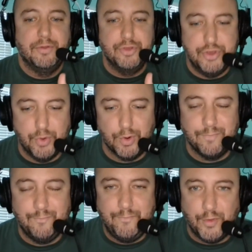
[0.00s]
your
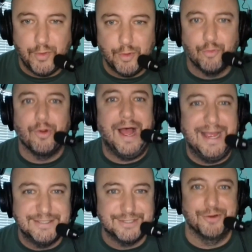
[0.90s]
full
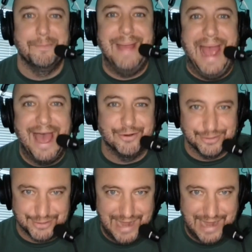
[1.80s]
roster matters